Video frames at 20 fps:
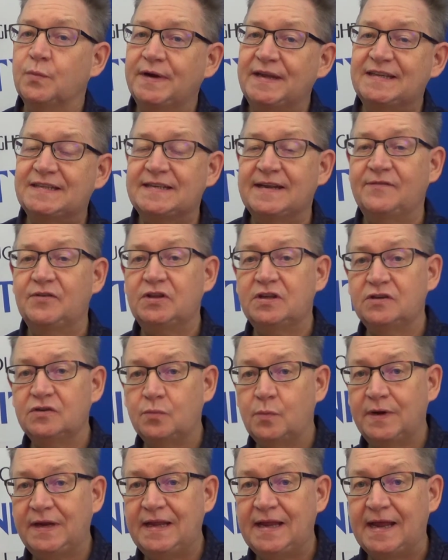27th
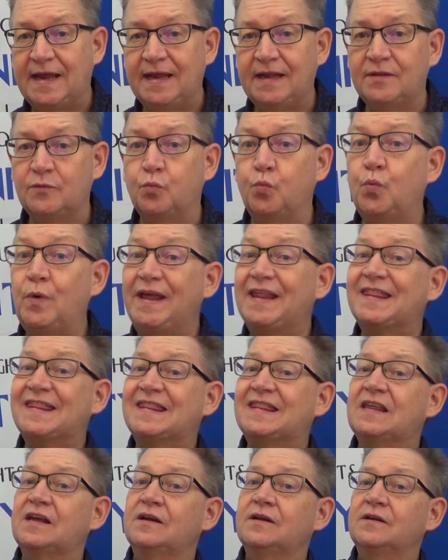and 28th,
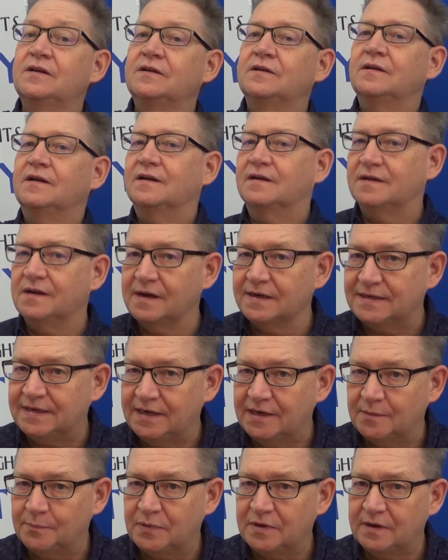with a
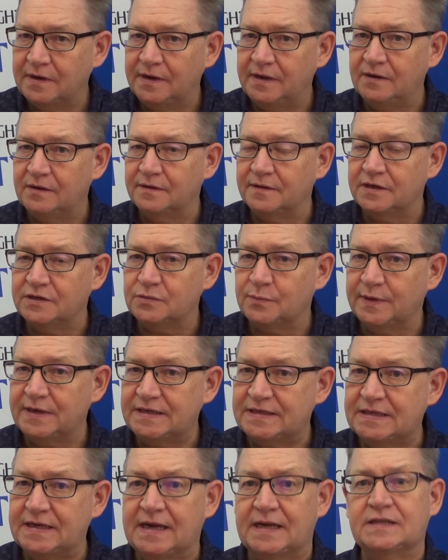cocktail party on the
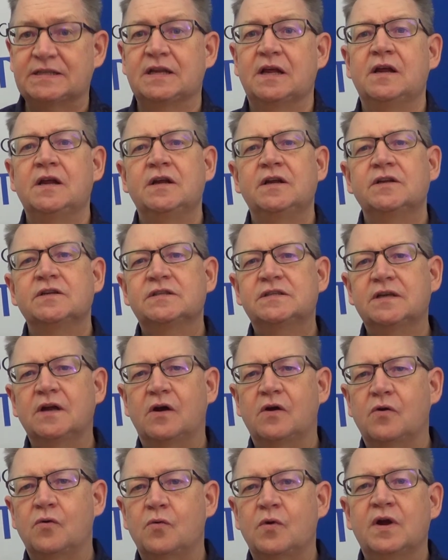26th.
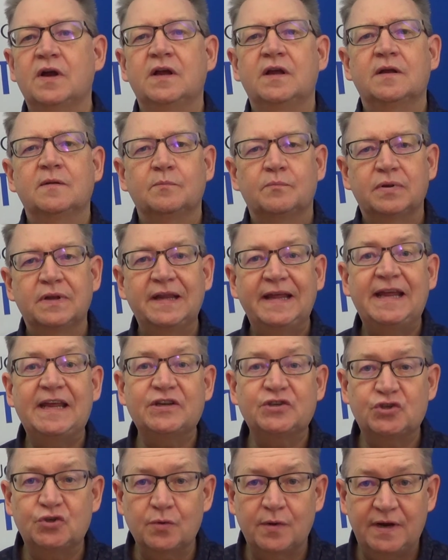So
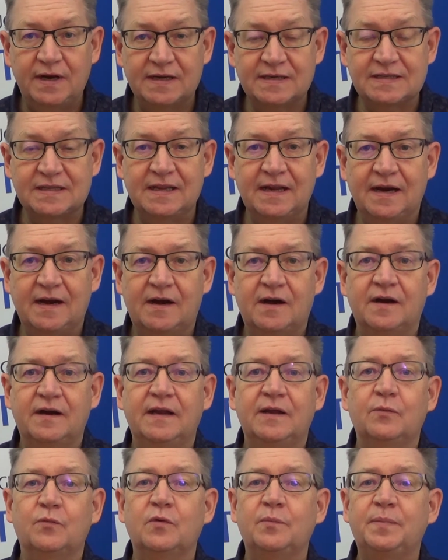please join us
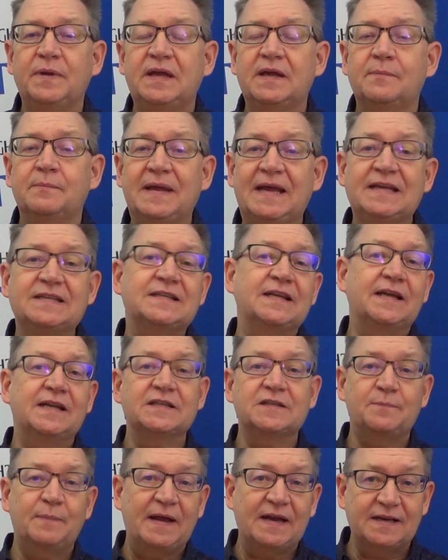there. It will be
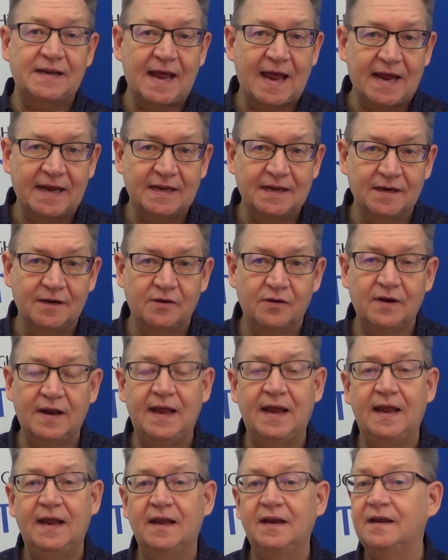amazing and
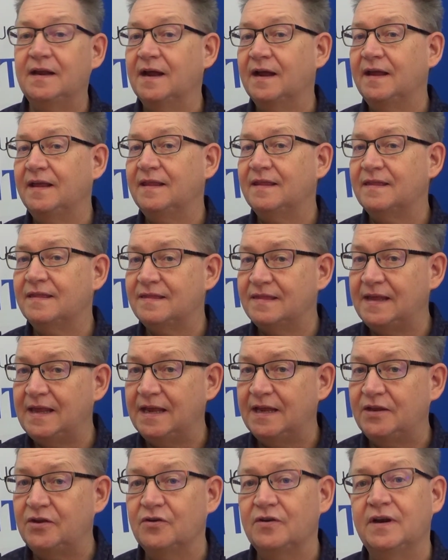spectacular, and I
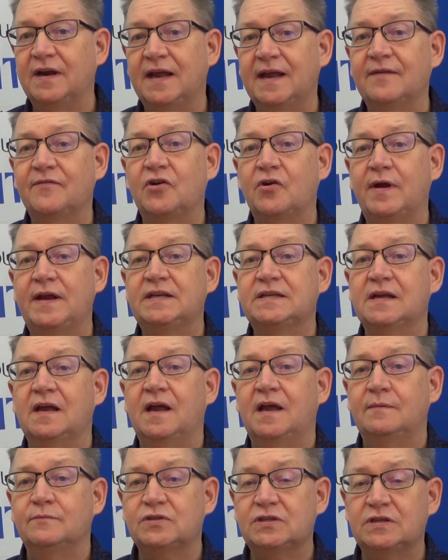think you're going to have a great
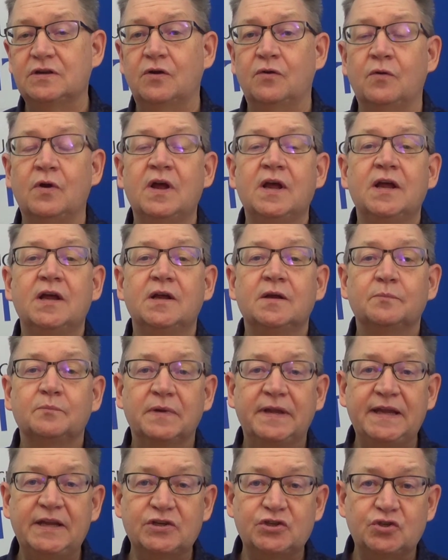time. So
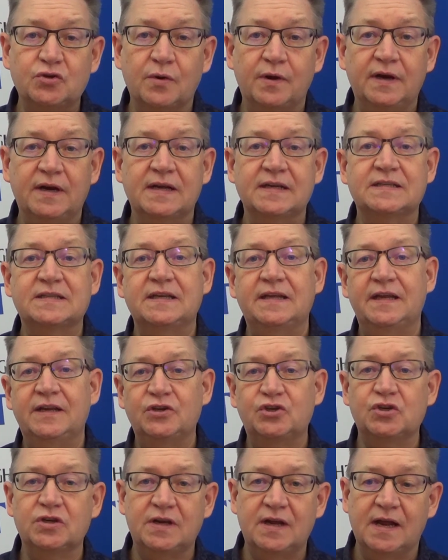please join us
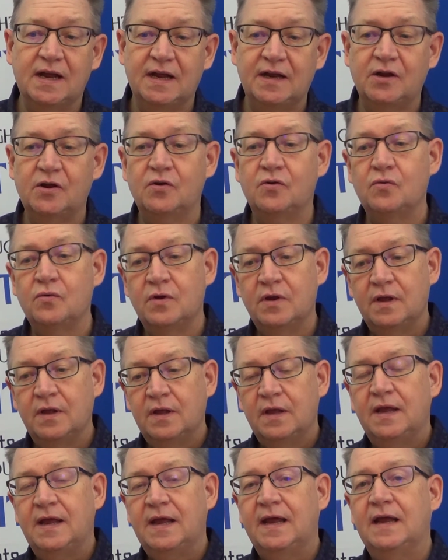in Chicago
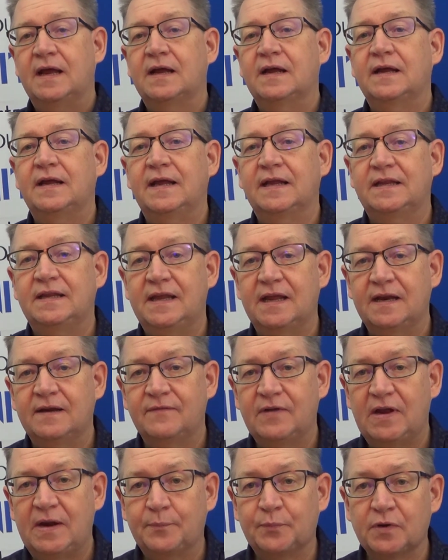uh, at the
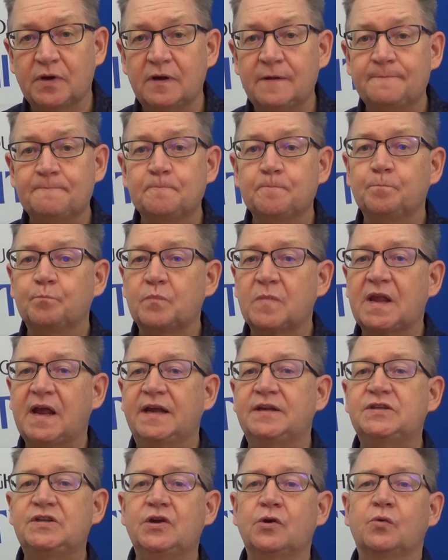end of April,
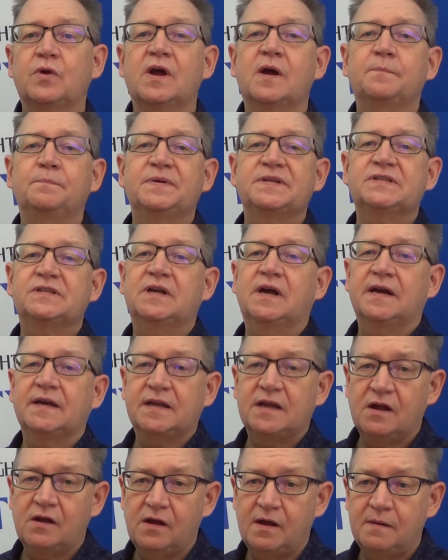
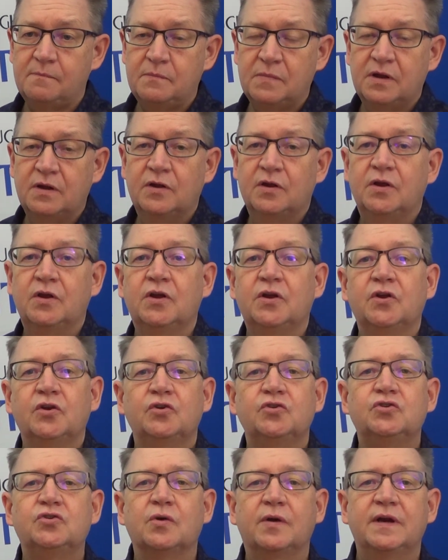itocompass.com.
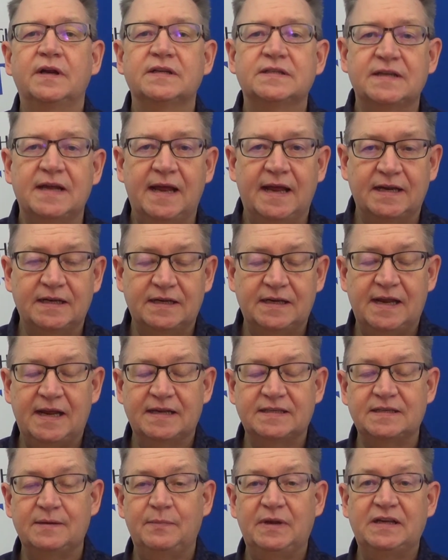Join us
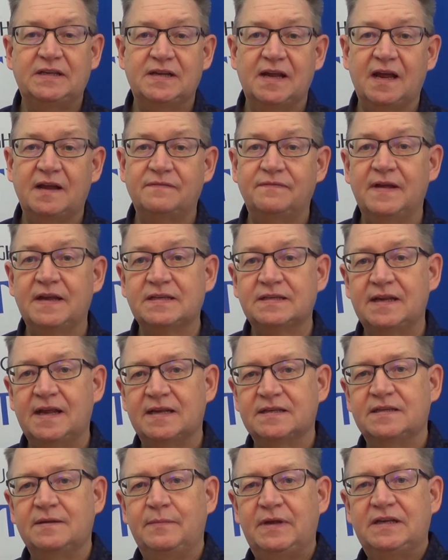at SMB Tech
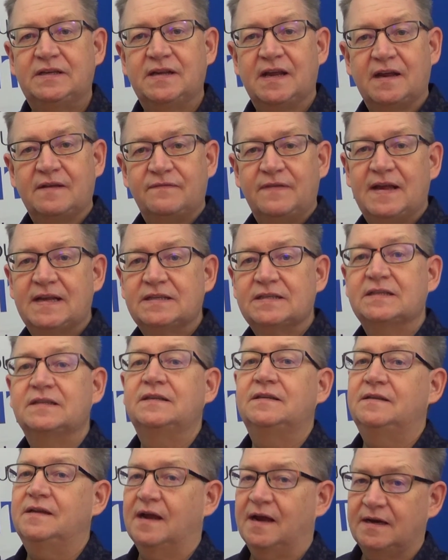Fest,
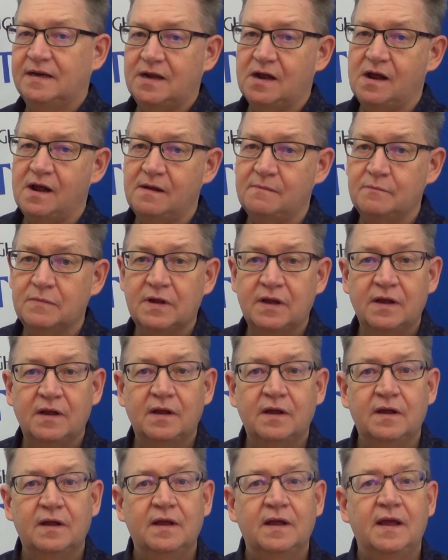smbtechfest.com,
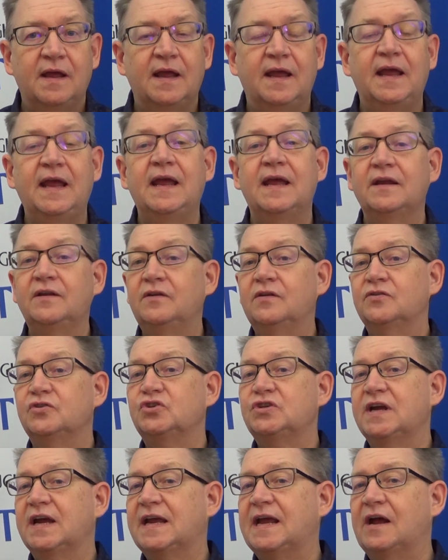
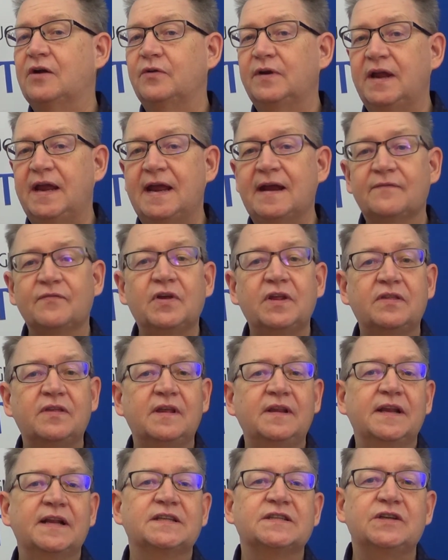and check out
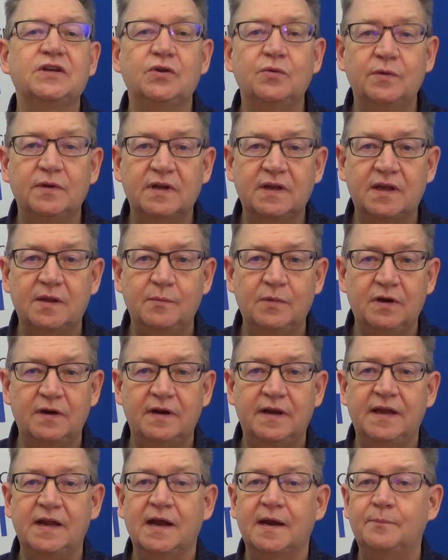everything that's new in the
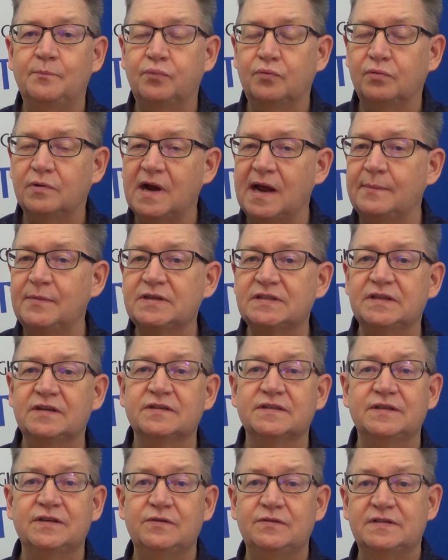community. I
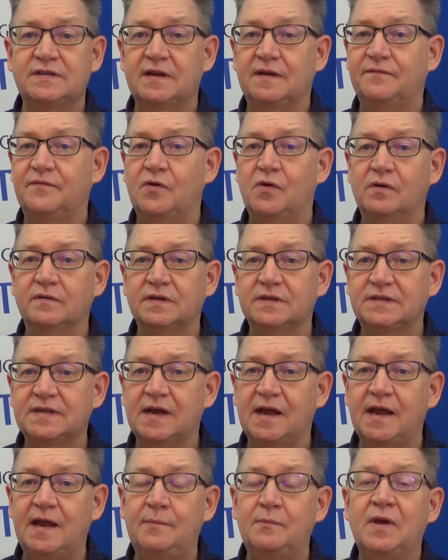promise there's new stuff all the
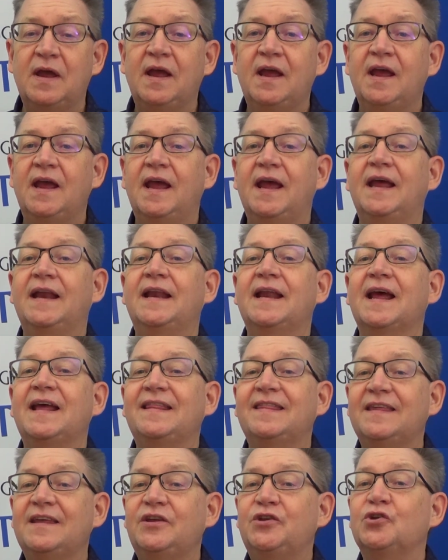time, and
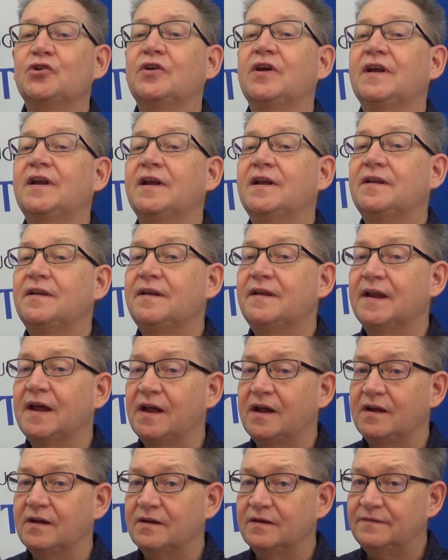I think you're going to
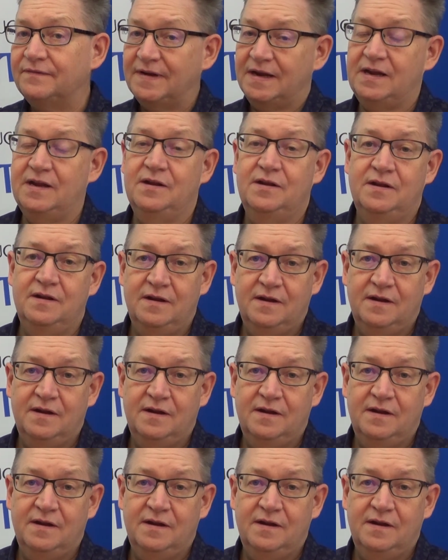love